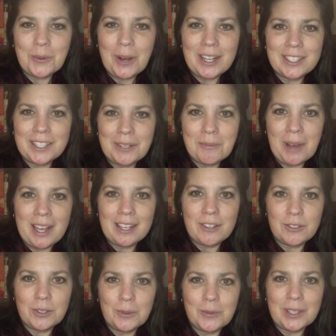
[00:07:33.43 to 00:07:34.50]
watching my
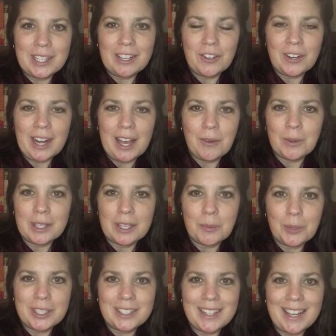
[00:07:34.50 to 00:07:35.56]
YouTube video, and I really
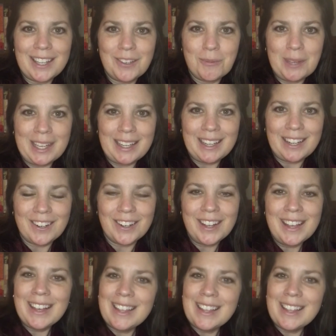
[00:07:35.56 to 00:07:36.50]
appreciate you being here.